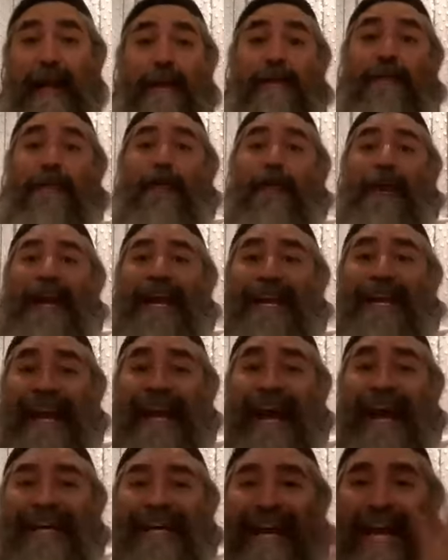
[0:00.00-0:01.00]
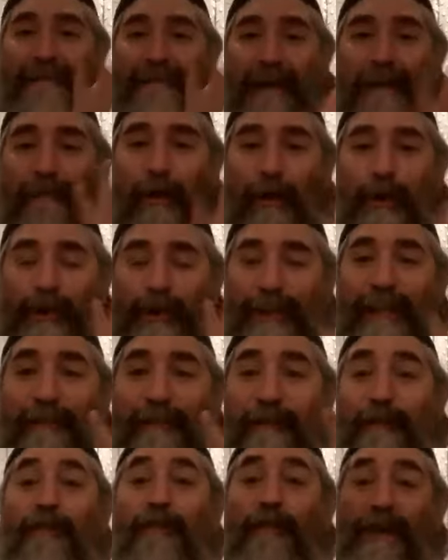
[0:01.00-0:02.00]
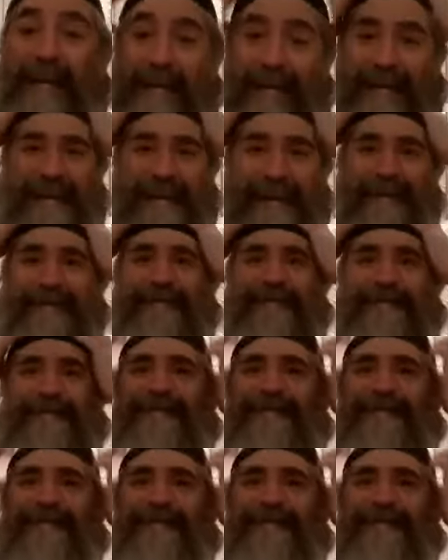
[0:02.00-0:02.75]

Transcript: I'm free. I am emotionally free.